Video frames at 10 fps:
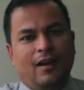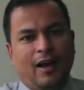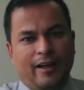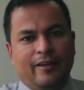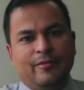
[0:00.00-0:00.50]

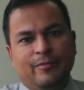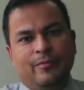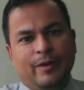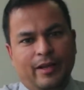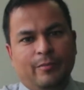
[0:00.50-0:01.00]
Hi.
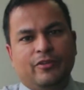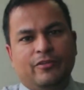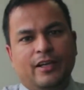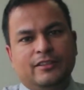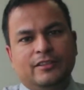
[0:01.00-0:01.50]
My name
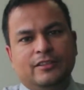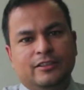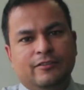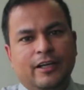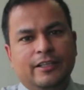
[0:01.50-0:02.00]
is Ashish
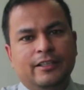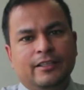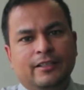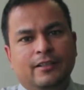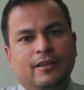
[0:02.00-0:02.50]
Tiwari.
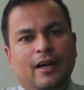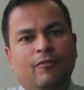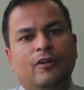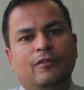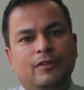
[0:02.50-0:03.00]

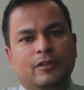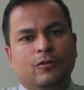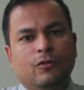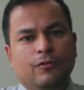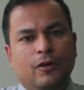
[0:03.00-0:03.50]
I'm one of the
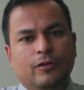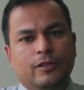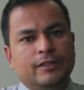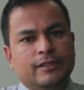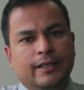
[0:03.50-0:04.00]

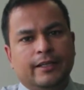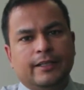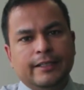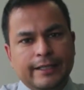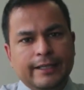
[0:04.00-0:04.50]
co-founders and
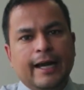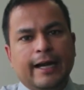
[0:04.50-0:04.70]
currently